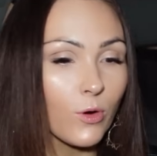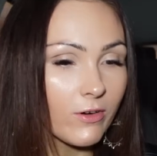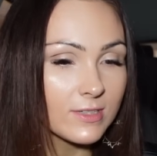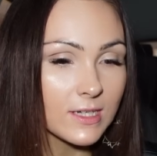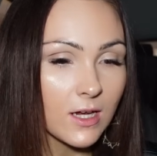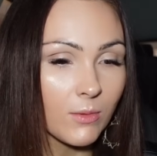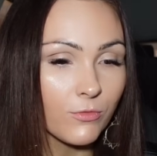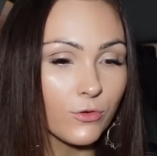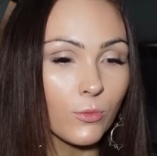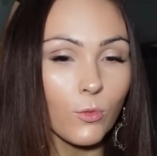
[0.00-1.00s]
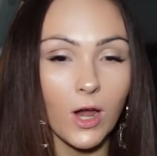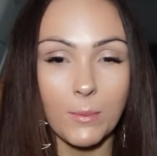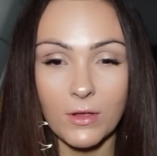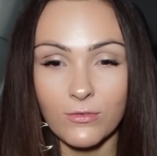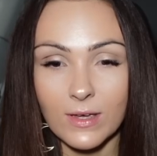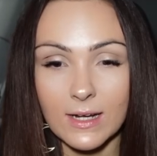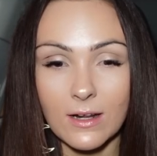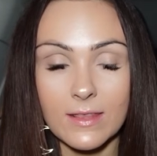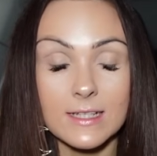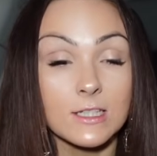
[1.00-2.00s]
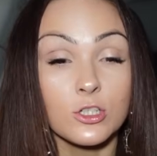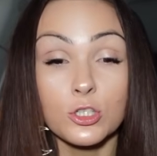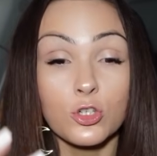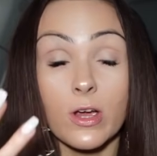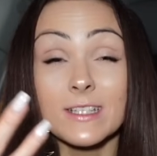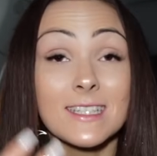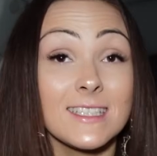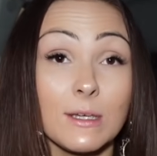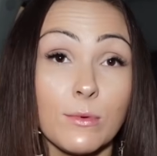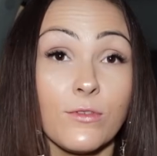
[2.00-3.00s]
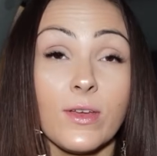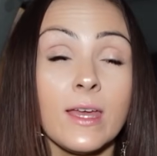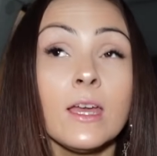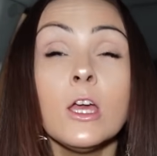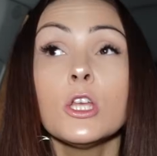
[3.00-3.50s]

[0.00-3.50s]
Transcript: Where has it come from? Why am I feeling like this? And just try to sit with it.